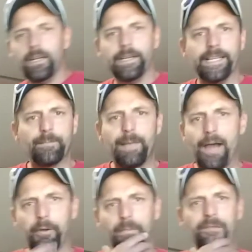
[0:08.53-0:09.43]
He's
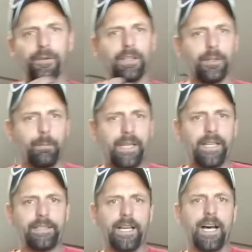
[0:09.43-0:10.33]
back with me for a little
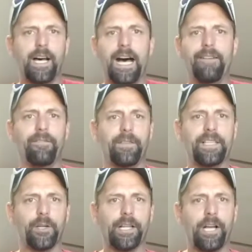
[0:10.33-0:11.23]
bit.
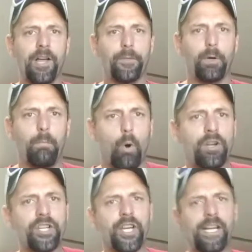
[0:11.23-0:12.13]
He's already gone through a board
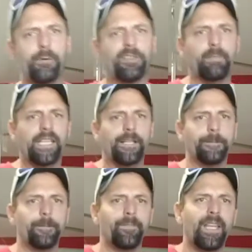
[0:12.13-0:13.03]
and train with me.
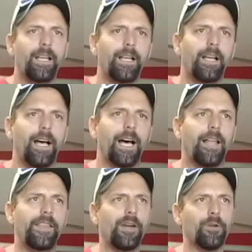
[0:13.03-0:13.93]

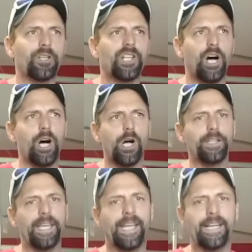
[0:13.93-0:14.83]
The owners
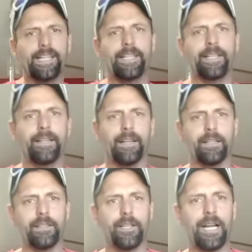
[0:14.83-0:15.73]
called
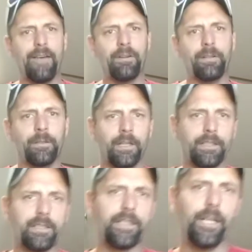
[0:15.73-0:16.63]
and
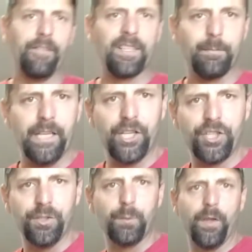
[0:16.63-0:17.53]
they're still having some
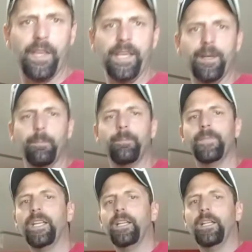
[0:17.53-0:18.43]
issues with him
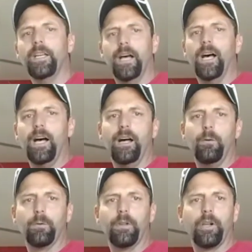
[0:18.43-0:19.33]

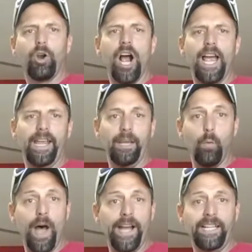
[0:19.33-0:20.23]
crying
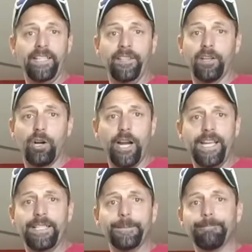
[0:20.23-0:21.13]
and whining in the
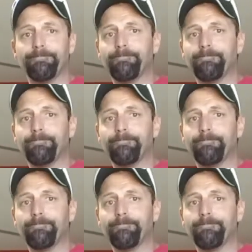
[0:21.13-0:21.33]
crate.